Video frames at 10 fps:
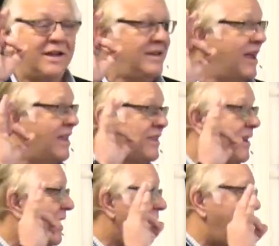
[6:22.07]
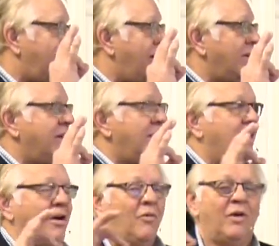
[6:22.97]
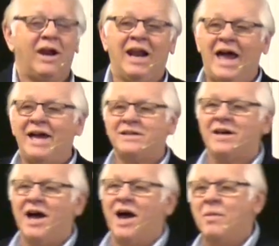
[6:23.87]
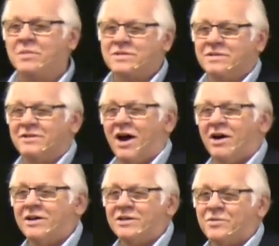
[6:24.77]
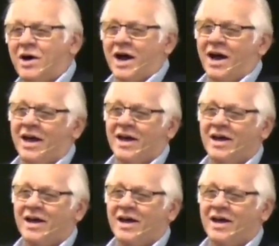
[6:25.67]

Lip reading: Nothing at all. When light comes, darkness what?